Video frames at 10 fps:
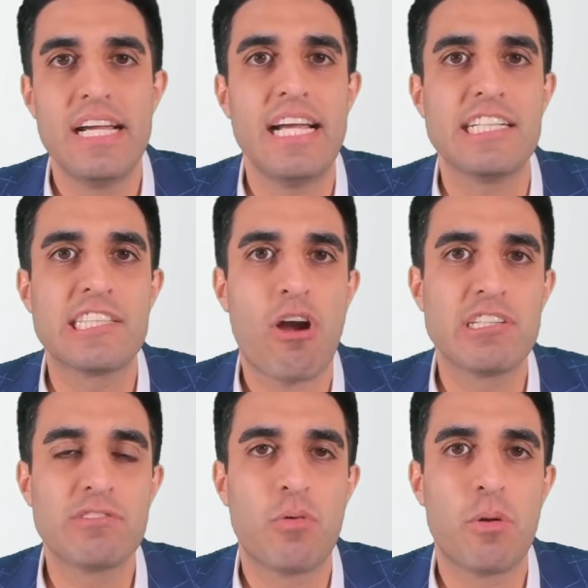it
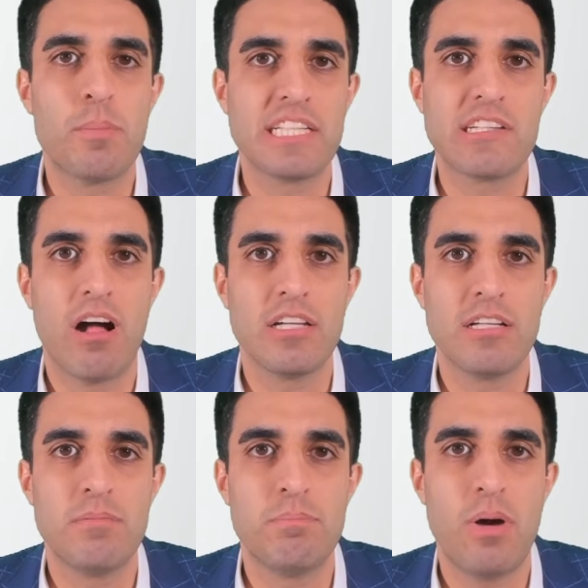starts forming
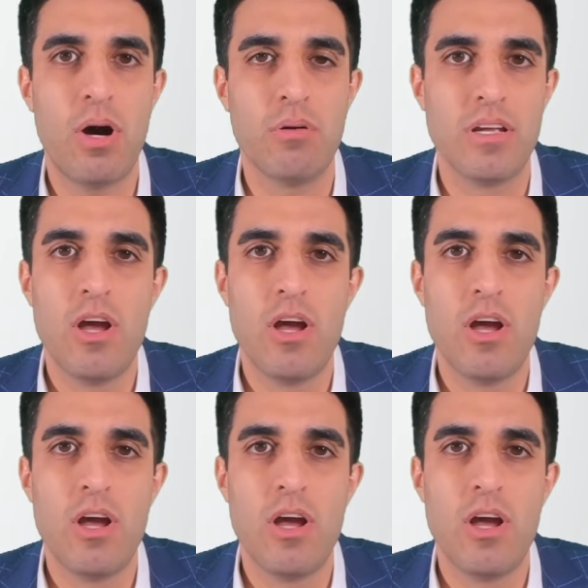solid bone.